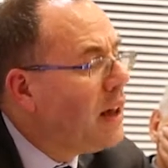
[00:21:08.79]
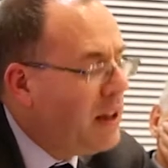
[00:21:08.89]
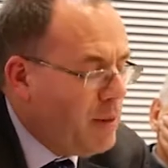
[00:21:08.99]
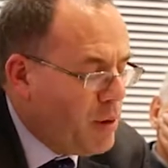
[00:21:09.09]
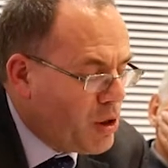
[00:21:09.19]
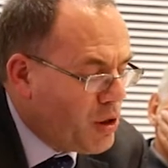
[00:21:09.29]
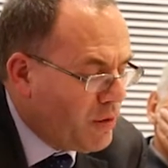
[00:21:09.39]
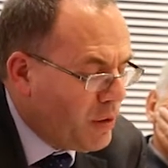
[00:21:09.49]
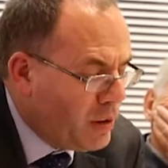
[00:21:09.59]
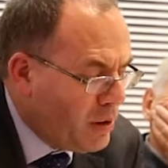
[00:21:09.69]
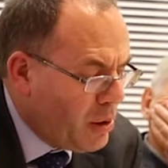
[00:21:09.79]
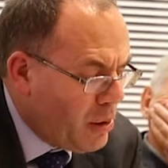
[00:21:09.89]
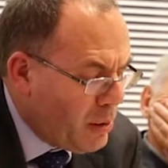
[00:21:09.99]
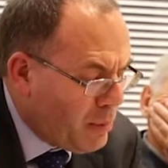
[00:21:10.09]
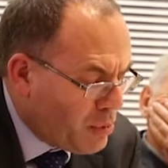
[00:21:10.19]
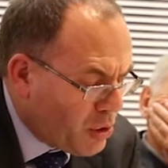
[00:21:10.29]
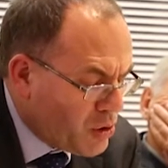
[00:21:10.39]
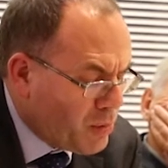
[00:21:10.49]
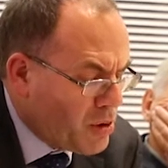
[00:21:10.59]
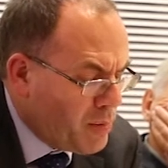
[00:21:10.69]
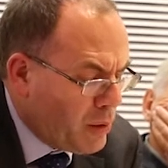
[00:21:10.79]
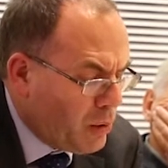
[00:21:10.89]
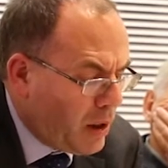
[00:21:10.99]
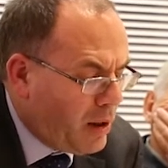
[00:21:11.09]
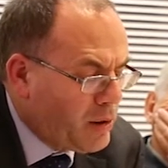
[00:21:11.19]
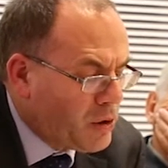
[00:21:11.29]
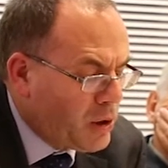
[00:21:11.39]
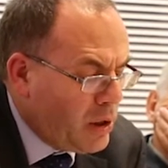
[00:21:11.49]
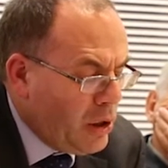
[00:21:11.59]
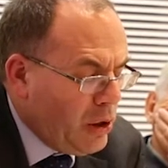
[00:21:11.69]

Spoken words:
and the emergence of a prosperous middle class